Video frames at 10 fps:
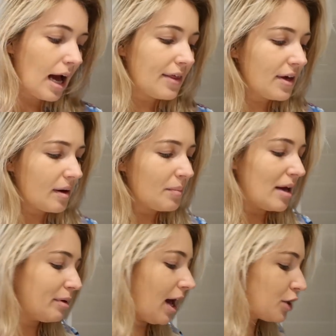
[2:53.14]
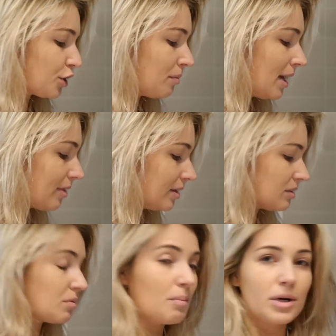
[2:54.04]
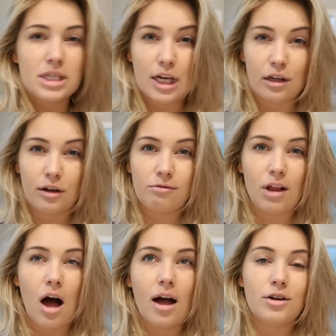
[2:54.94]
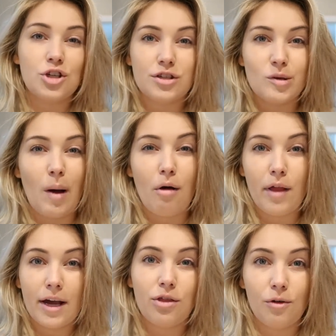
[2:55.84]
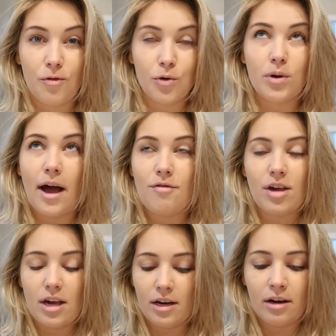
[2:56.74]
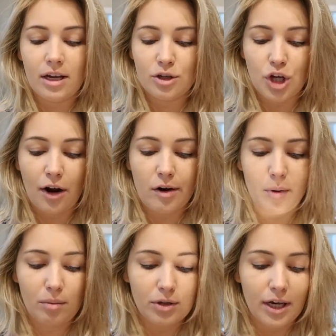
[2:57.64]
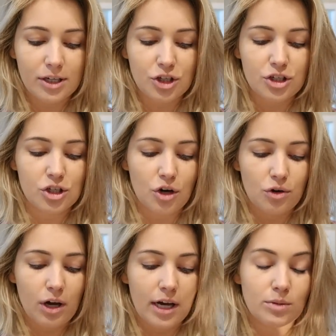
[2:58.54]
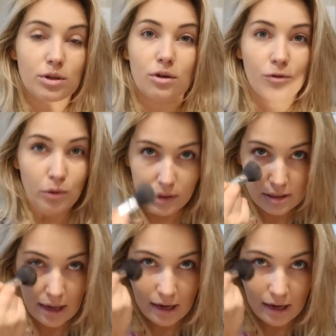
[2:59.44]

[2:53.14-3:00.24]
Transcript: I think maybe I should make this particular vlog just about like the food I've eaten in Czech Republic, just to show you guys what the food is